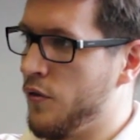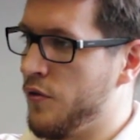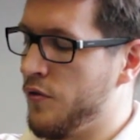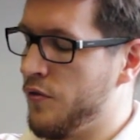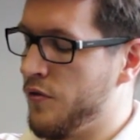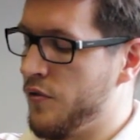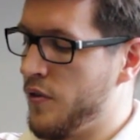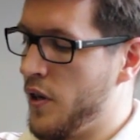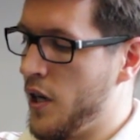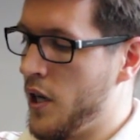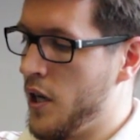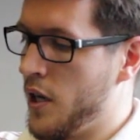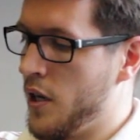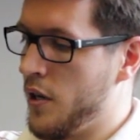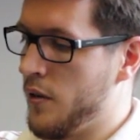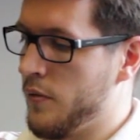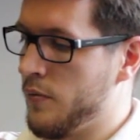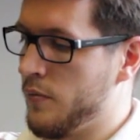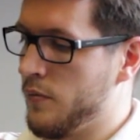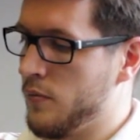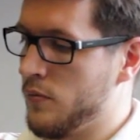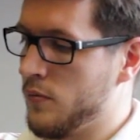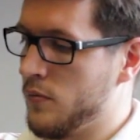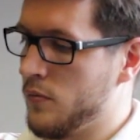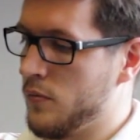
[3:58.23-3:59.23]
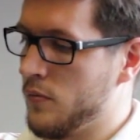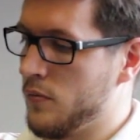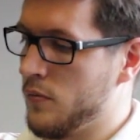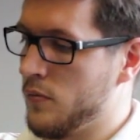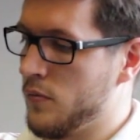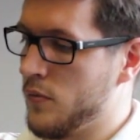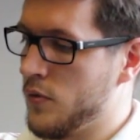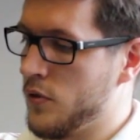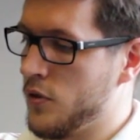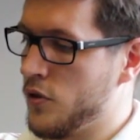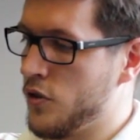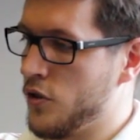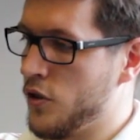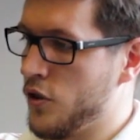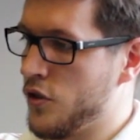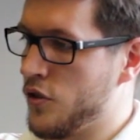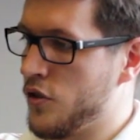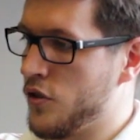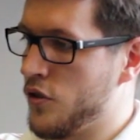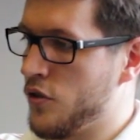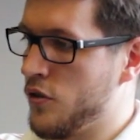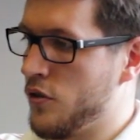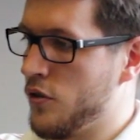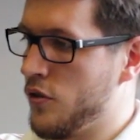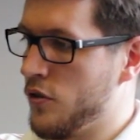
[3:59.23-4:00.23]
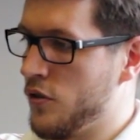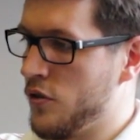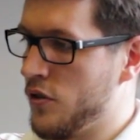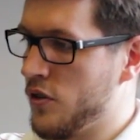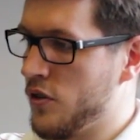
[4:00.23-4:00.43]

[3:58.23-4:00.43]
of just